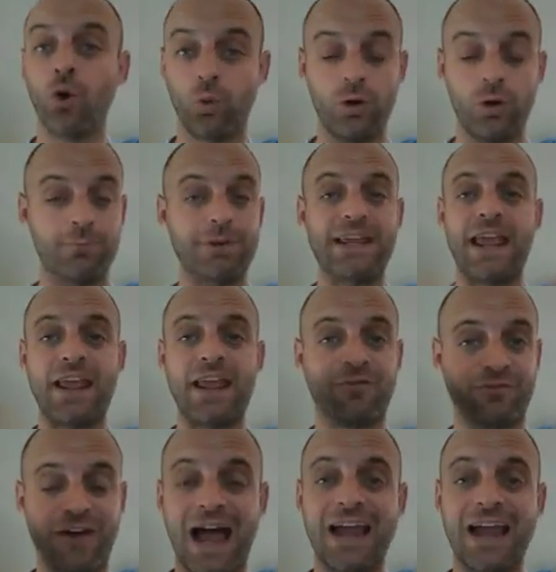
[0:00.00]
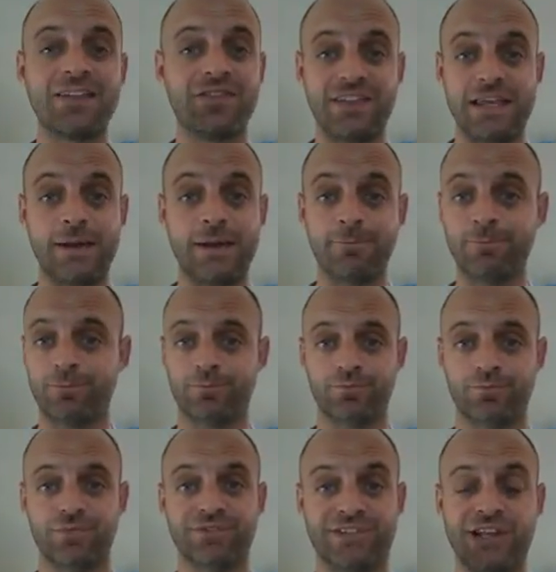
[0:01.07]
would be a fine theme
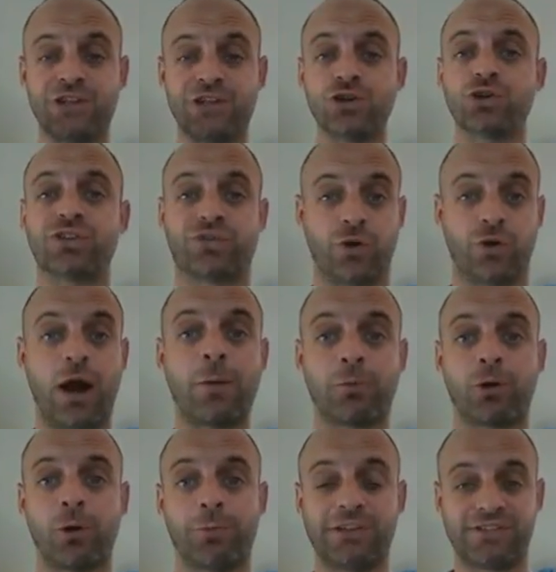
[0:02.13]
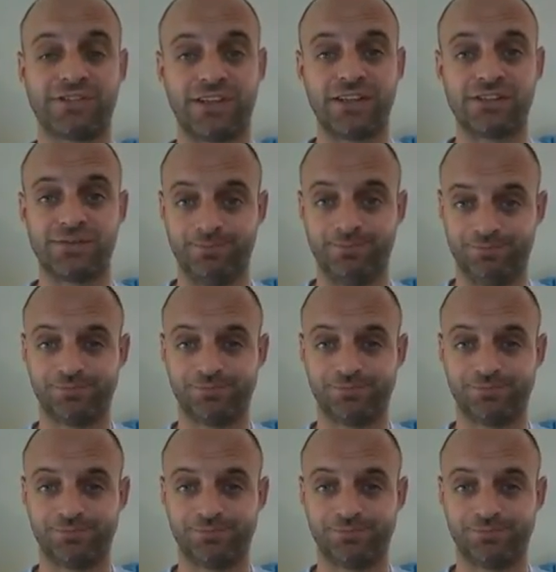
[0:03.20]
to use for our purposes